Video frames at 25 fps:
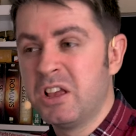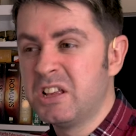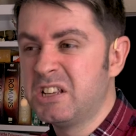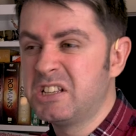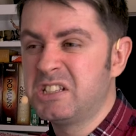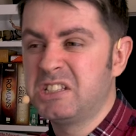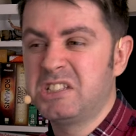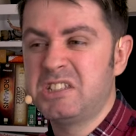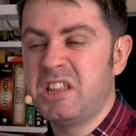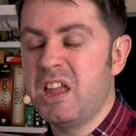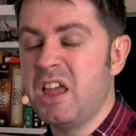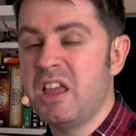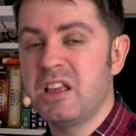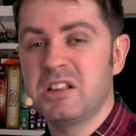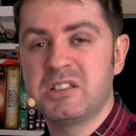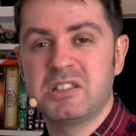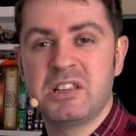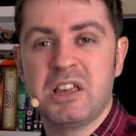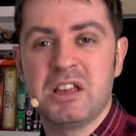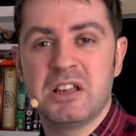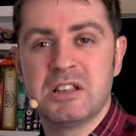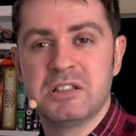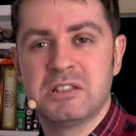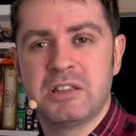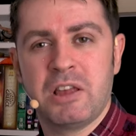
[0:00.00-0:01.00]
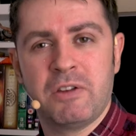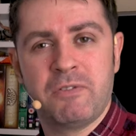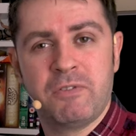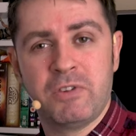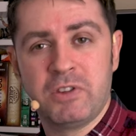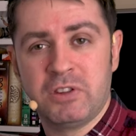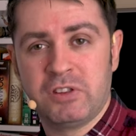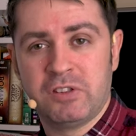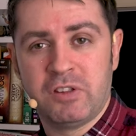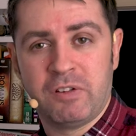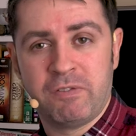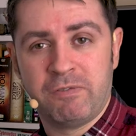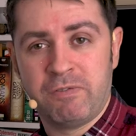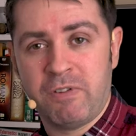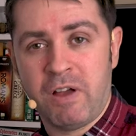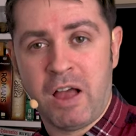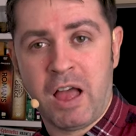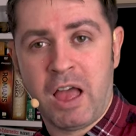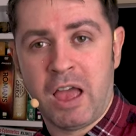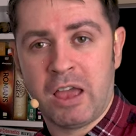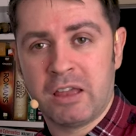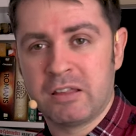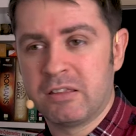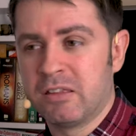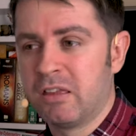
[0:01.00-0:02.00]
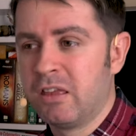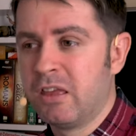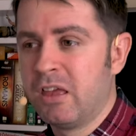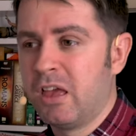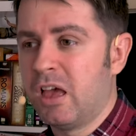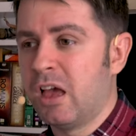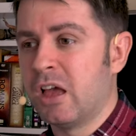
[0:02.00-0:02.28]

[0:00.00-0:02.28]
states it as if it's a fact,